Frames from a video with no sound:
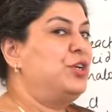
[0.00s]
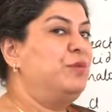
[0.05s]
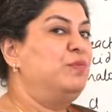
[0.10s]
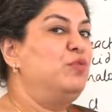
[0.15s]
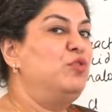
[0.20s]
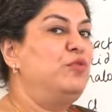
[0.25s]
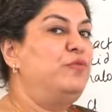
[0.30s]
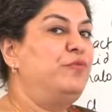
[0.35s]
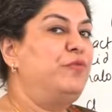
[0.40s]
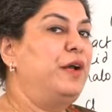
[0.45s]

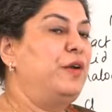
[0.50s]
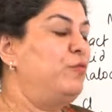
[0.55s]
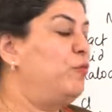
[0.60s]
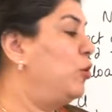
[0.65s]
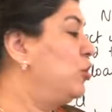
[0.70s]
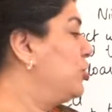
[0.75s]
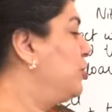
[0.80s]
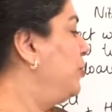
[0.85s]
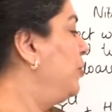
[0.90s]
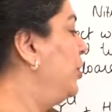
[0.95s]
remove one
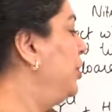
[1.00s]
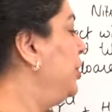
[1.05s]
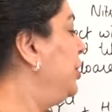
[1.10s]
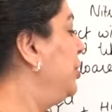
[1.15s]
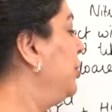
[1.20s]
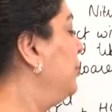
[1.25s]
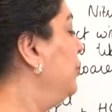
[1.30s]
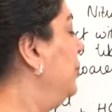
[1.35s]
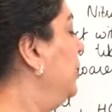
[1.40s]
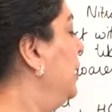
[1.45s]
water
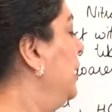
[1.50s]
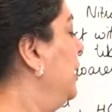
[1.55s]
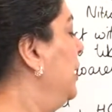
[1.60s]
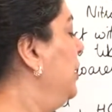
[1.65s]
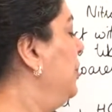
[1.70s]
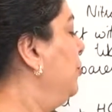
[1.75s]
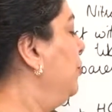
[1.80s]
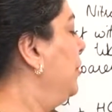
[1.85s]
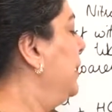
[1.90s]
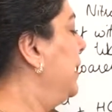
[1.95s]
molecule, you'll